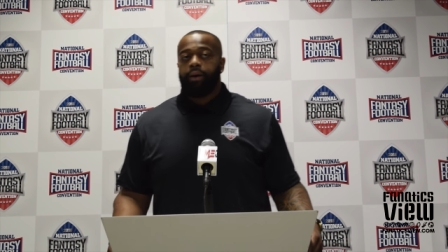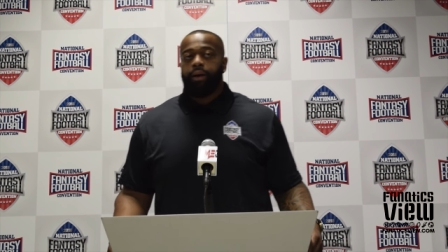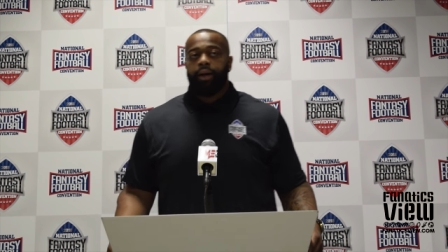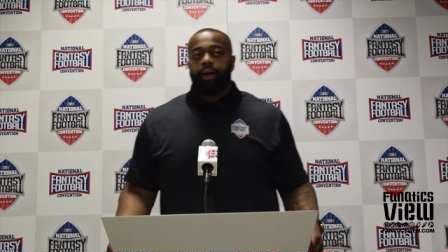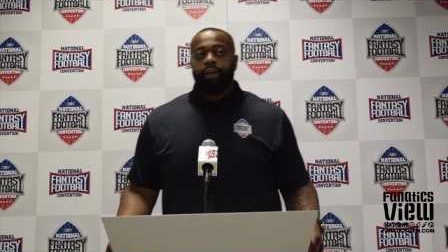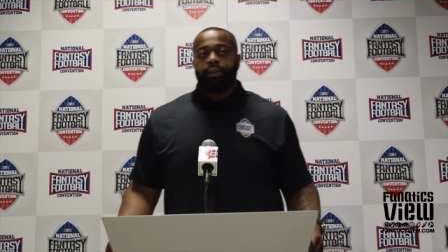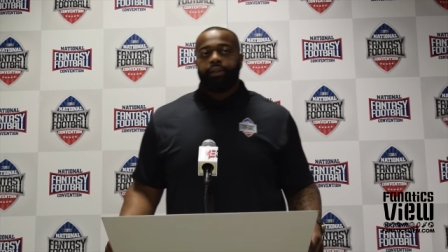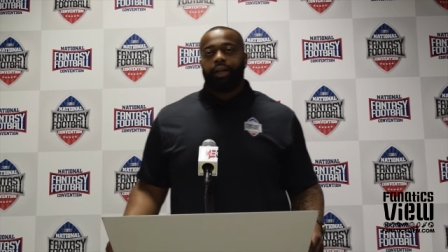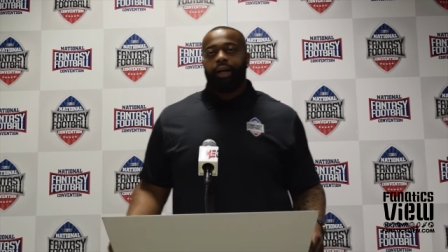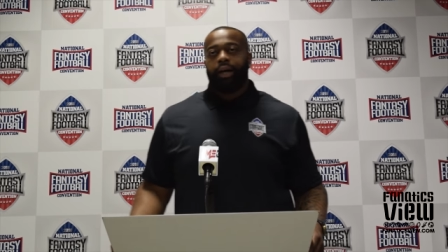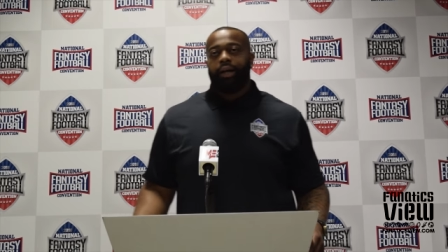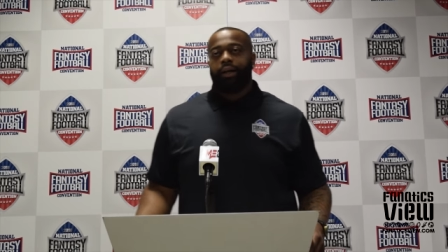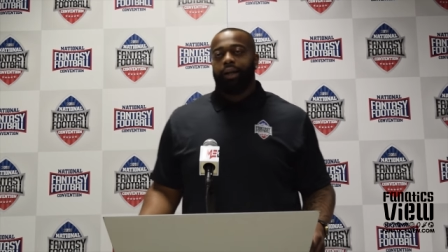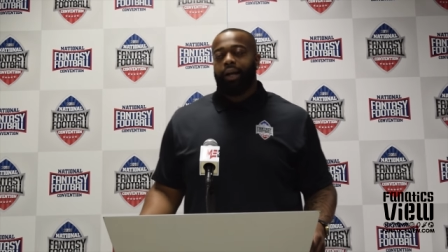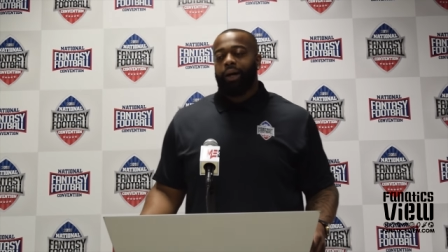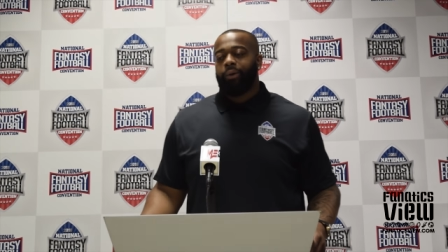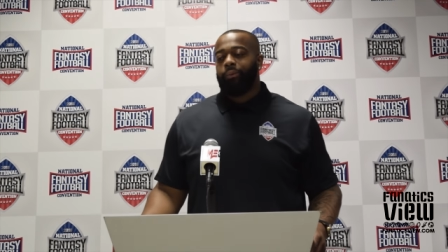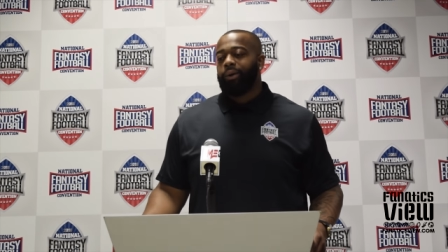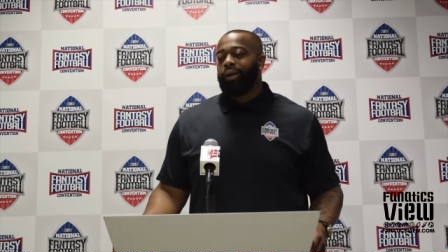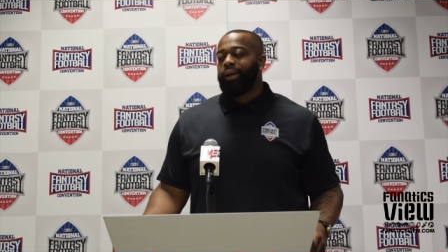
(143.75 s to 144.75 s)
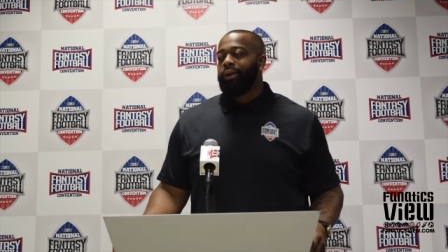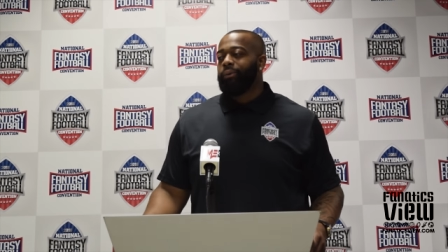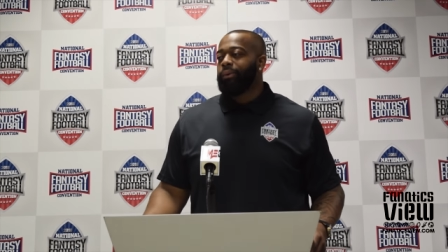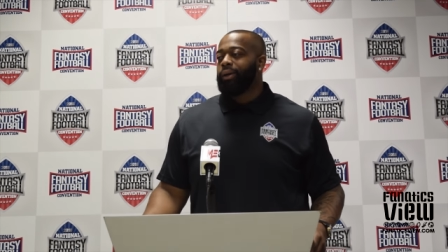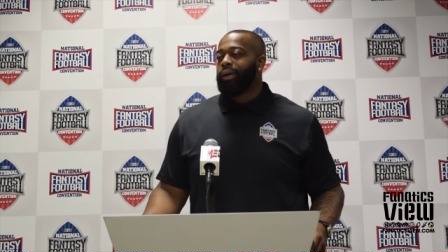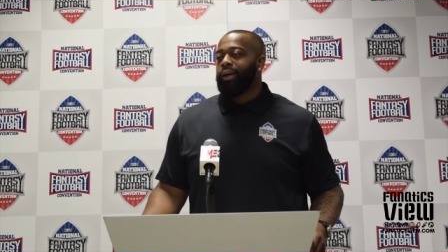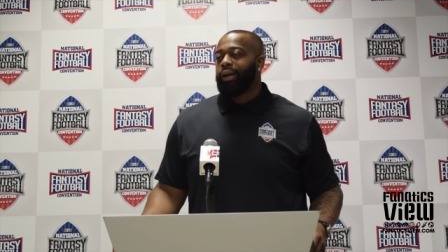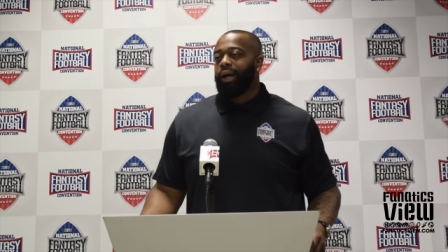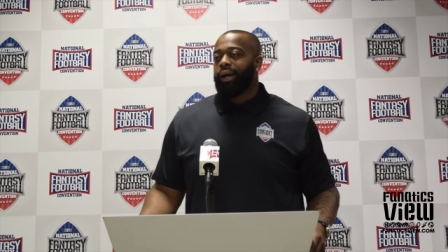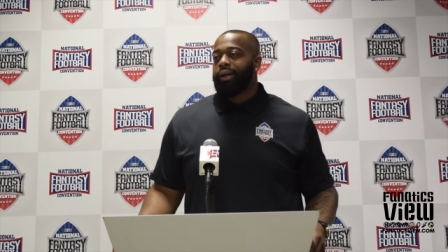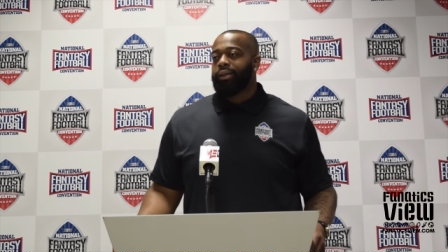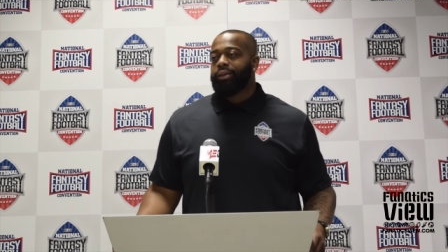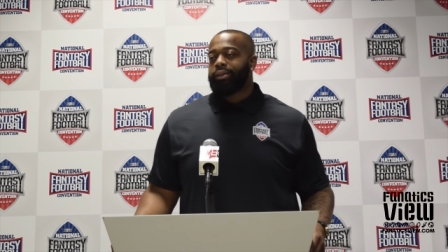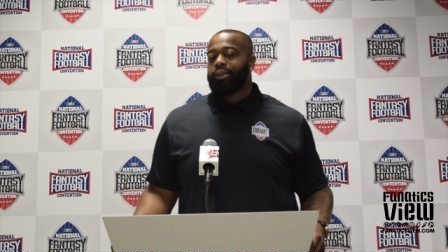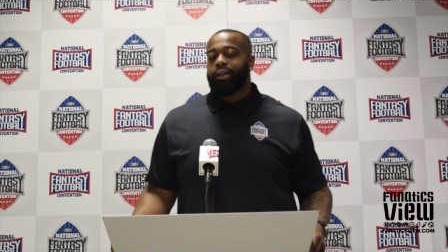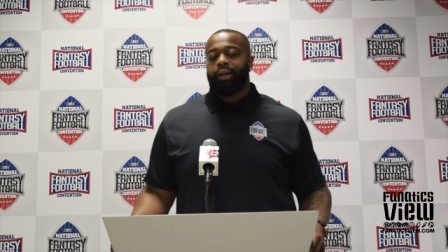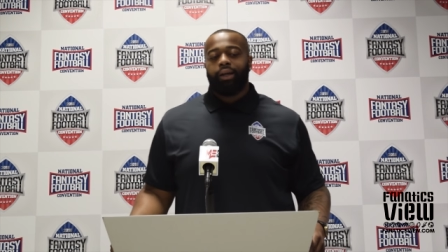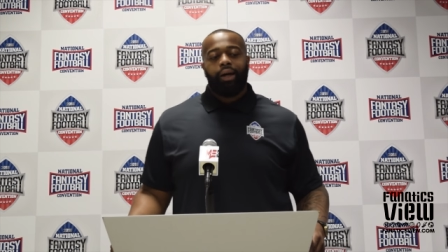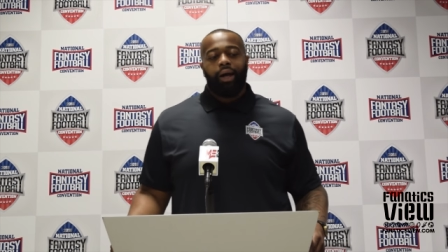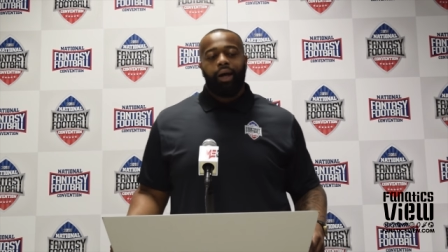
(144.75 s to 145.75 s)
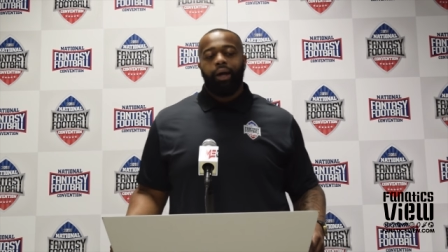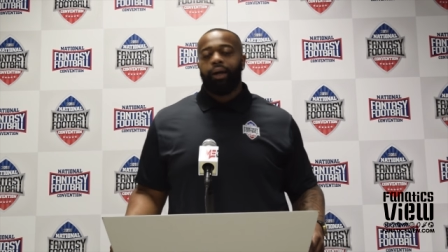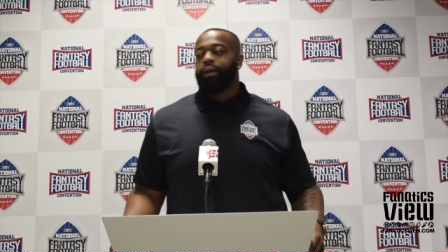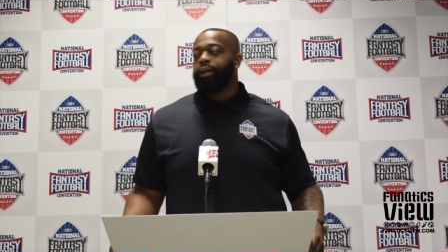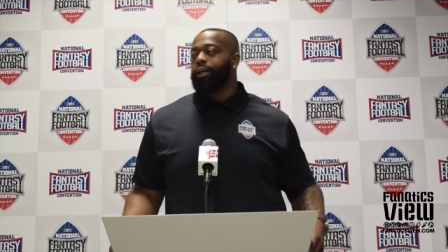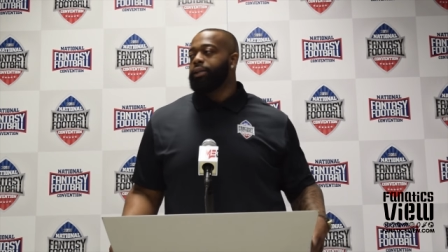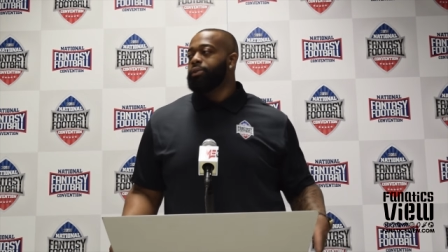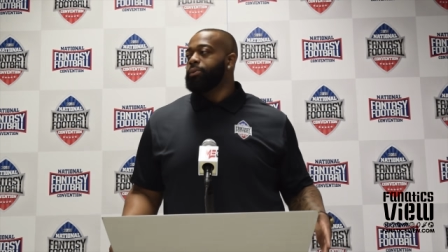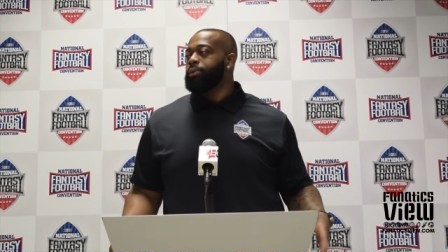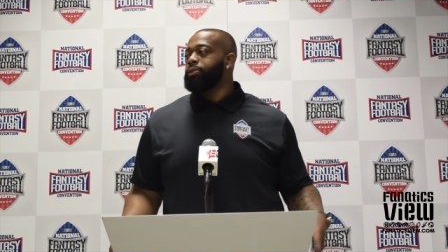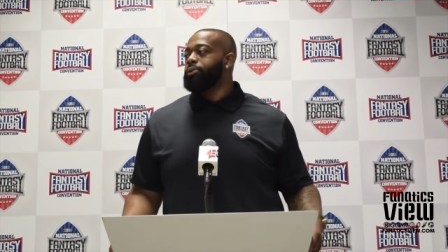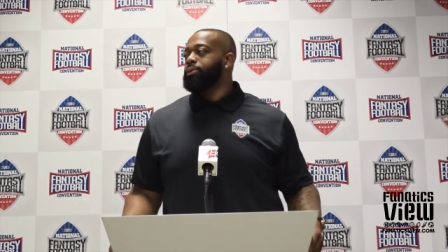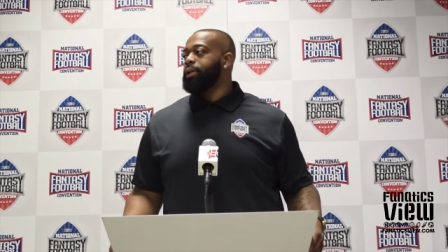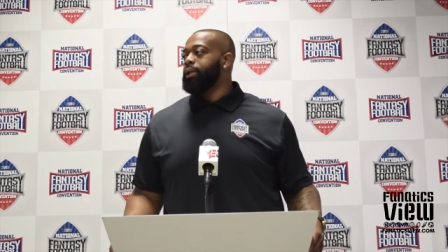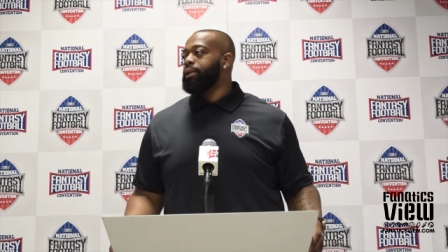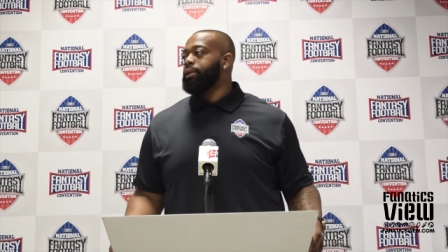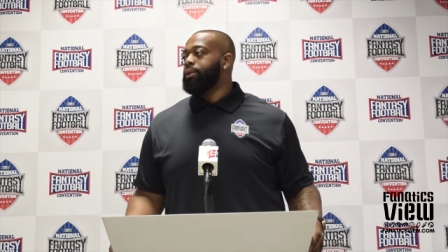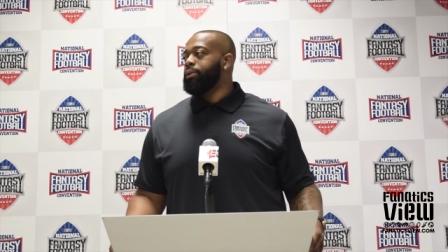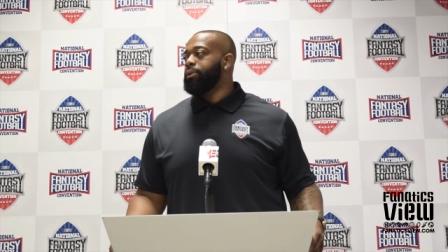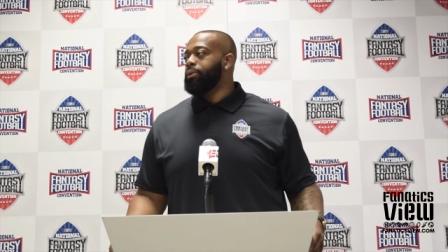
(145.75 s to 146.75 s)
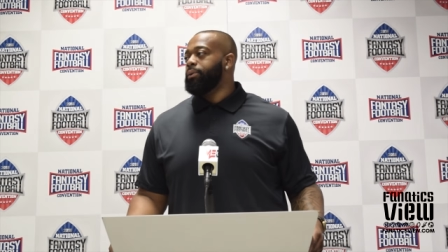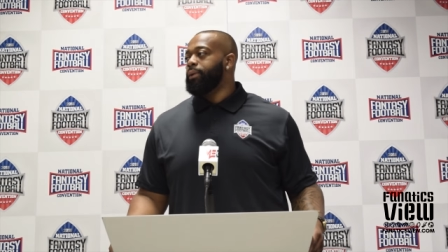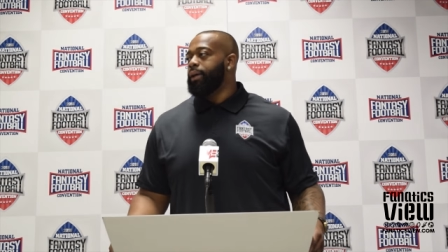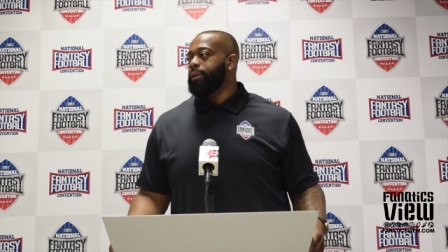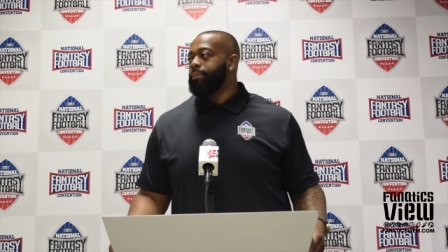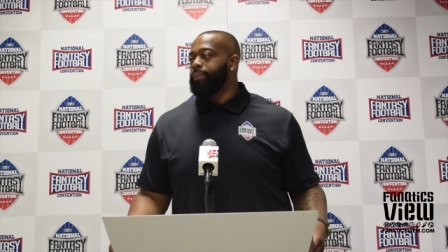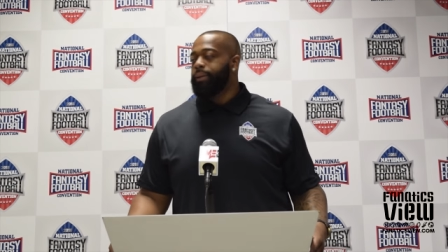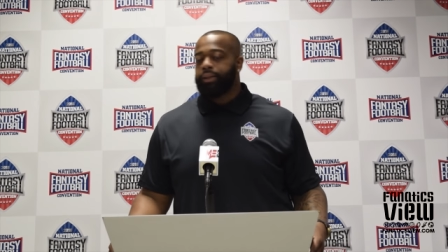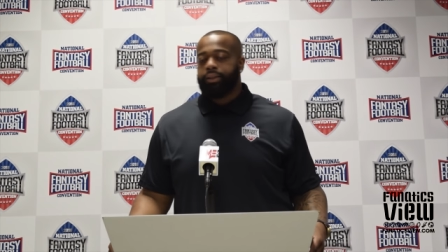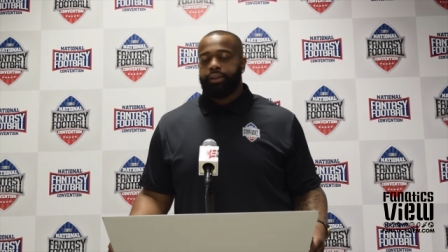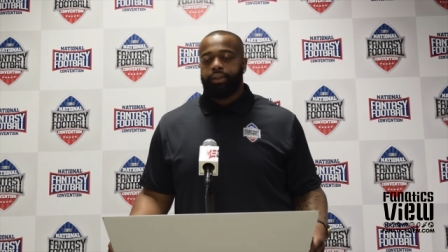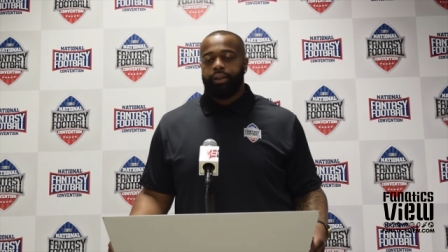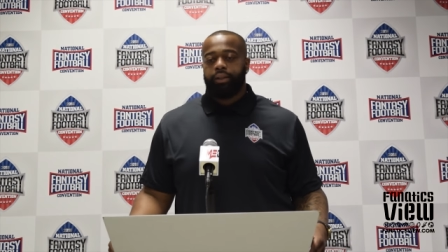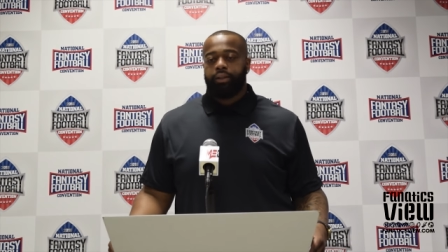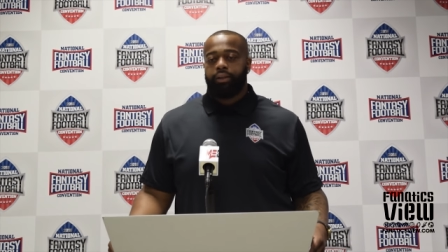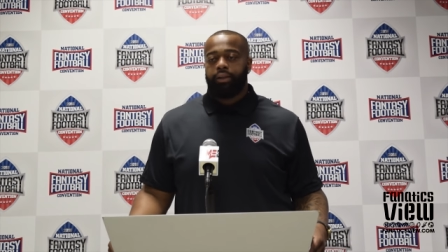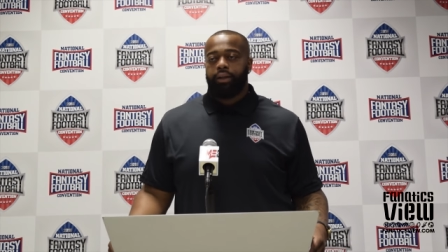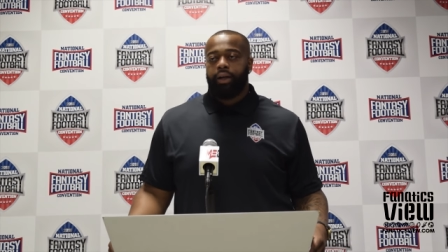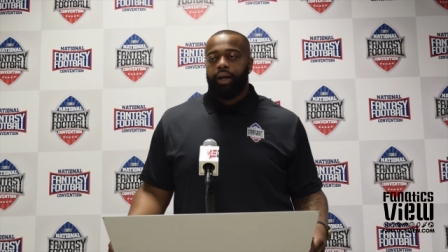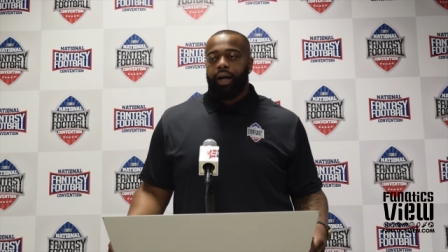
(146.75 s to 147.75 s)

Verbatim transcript: it's kind of like we didn't really like say, hey, this is what you need to do, A, B, and C.